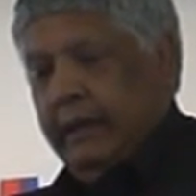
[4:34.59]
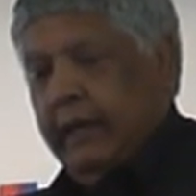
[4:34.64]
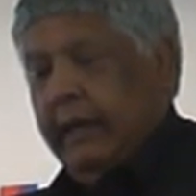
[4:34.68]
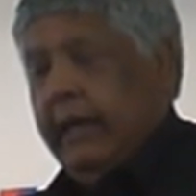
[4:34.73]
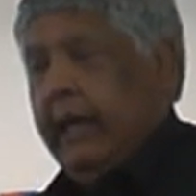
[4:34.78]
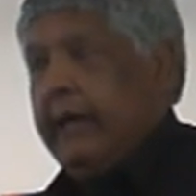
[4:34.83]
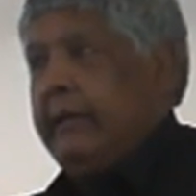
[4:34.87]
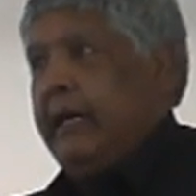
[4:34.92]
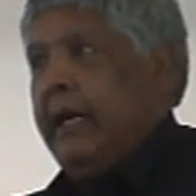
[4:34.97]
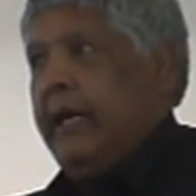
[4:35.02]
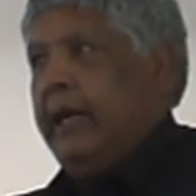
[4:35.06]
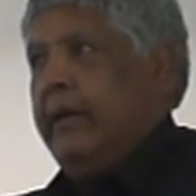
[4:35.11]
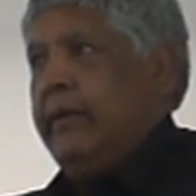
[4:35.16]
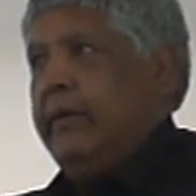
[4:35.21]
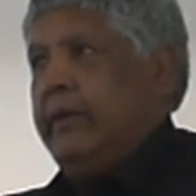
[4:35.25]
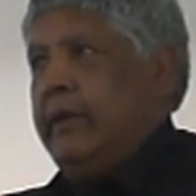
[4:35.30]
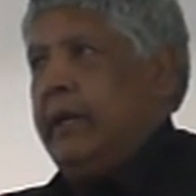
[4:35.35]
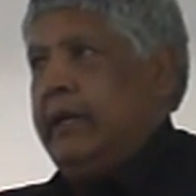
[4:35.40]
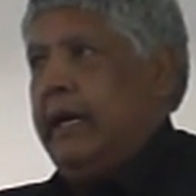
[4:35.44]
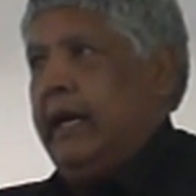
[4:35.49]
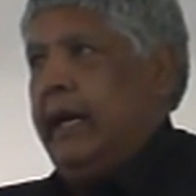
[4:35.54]
And at the end
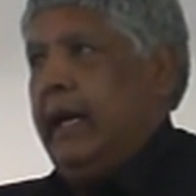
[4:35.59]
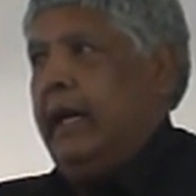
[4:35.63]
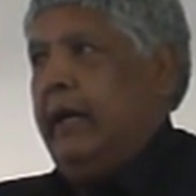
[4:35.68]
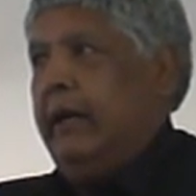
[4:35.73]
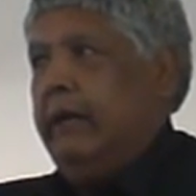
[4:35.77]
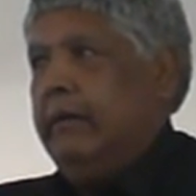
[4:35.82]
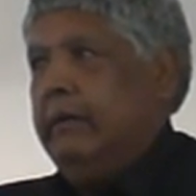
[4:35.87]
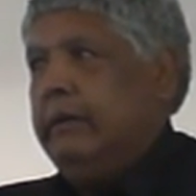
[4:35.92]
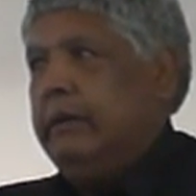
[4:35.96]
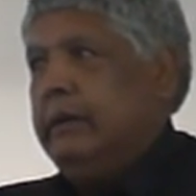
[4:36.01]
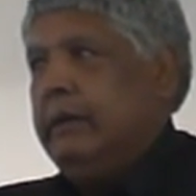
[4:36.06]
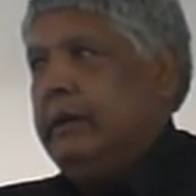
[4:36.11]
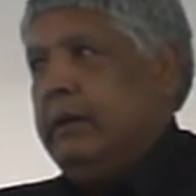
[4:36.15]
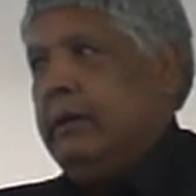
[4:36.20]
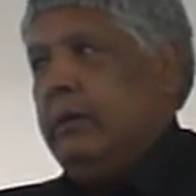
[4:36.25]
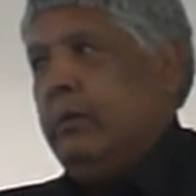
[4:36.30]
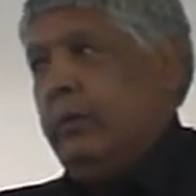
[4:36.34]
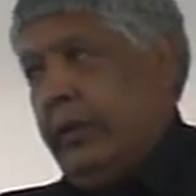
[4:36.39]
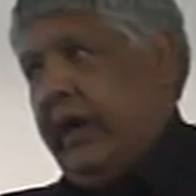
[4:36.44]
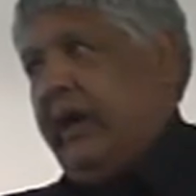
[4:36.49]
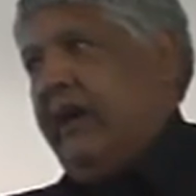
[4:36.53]
of the day,
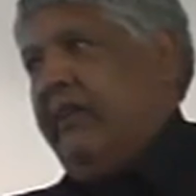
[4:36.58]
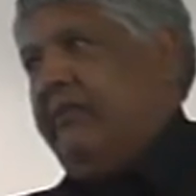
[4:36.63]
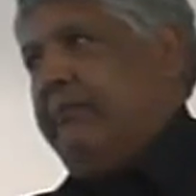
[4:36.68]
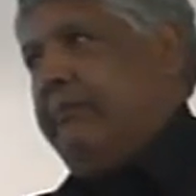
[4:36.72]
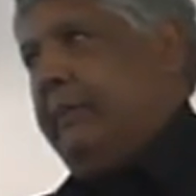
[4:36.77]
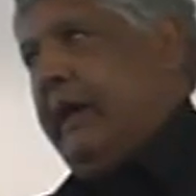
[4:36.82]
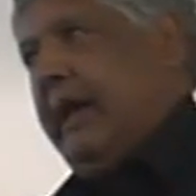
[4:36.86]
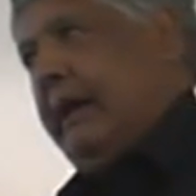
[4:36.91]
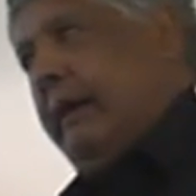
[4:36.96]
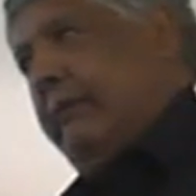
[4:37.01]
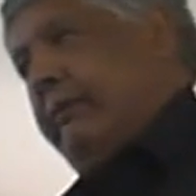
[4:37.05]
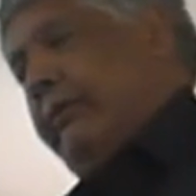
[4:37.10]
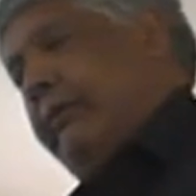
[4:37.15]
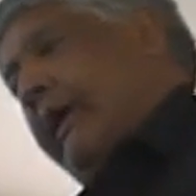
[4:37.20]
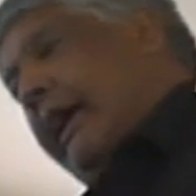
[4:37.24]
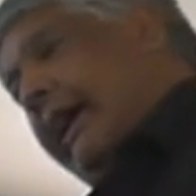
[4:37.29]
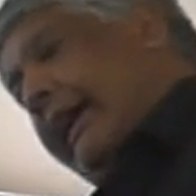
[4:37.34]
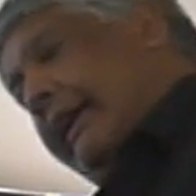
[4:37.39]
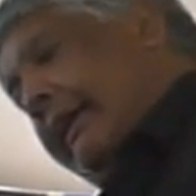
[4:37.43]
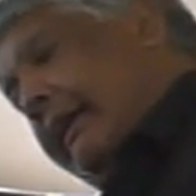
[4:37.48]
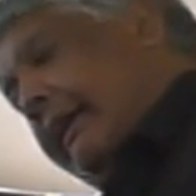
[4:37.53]
we have made it
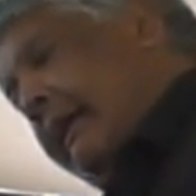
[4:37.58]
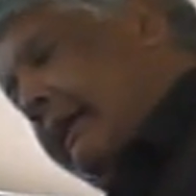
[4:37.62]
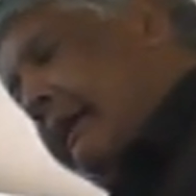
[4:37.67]
right.